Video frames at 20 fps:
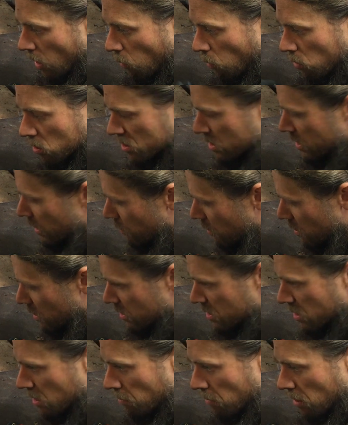want to see whether
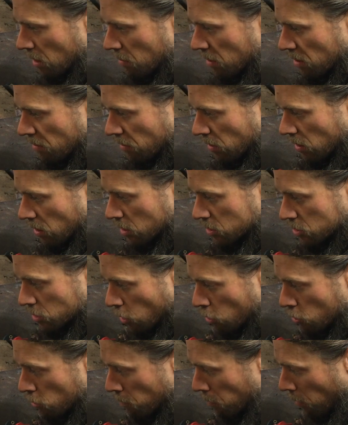this can be a bit of a
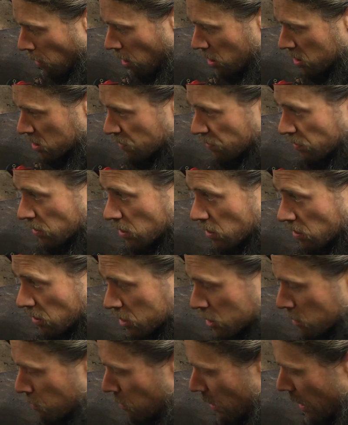donor box for
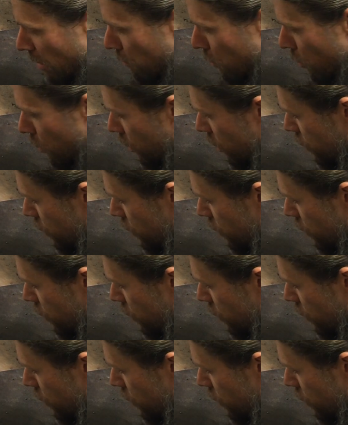us to put our motor